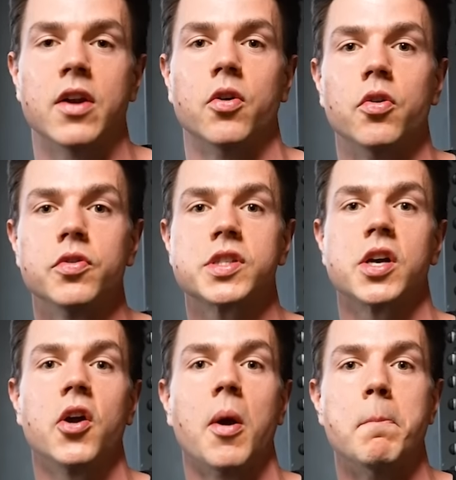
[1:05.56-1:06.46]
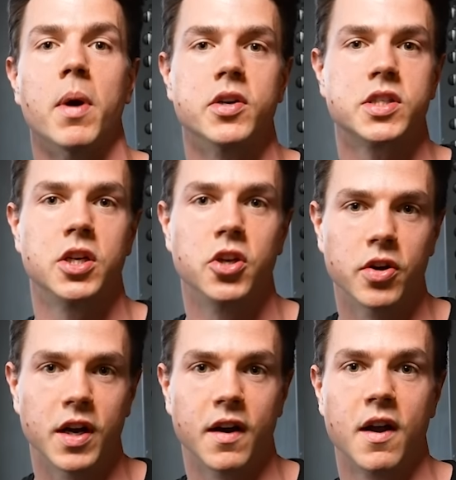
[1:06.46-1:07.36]
and also motor
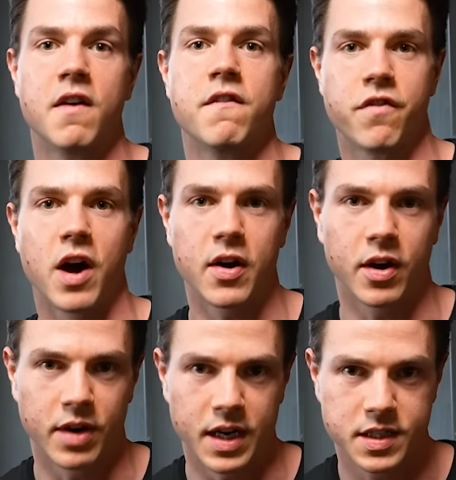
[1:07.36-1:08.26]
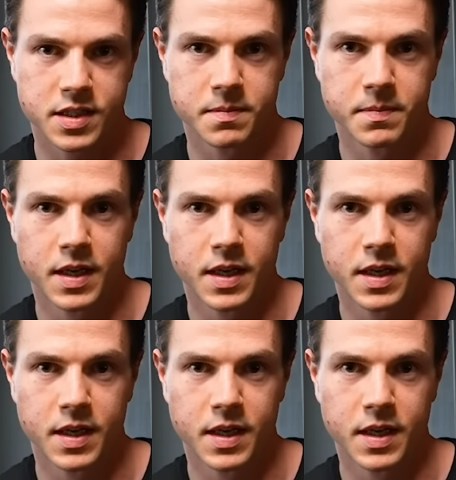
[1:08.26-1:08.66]
unit firing rates.